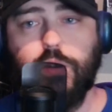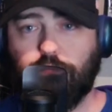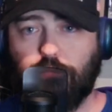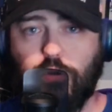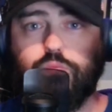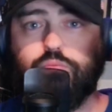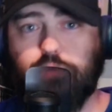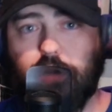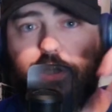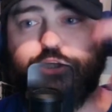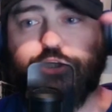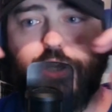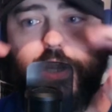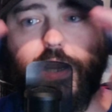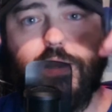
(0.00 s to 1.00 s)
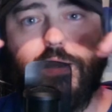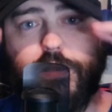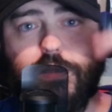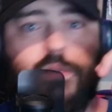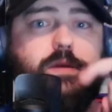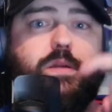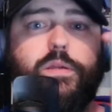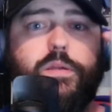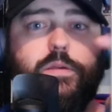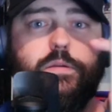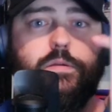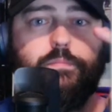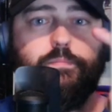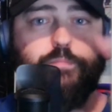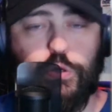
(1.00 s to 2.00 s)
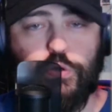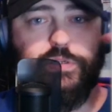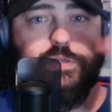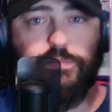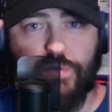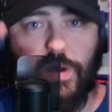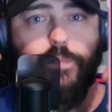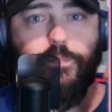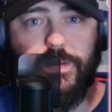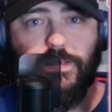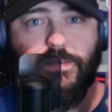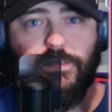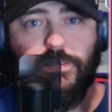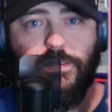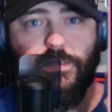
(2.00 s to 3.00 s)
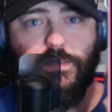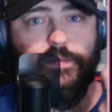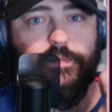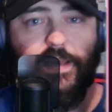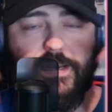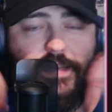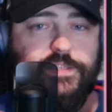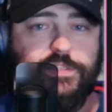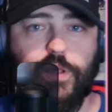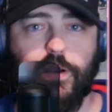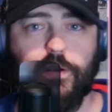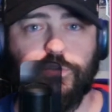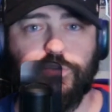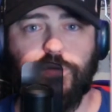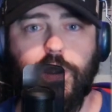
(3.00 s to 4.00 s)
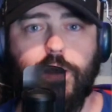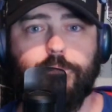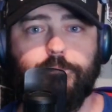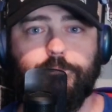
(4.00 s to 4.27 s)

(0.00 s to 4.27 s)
Putin puppet that is Donald Trump.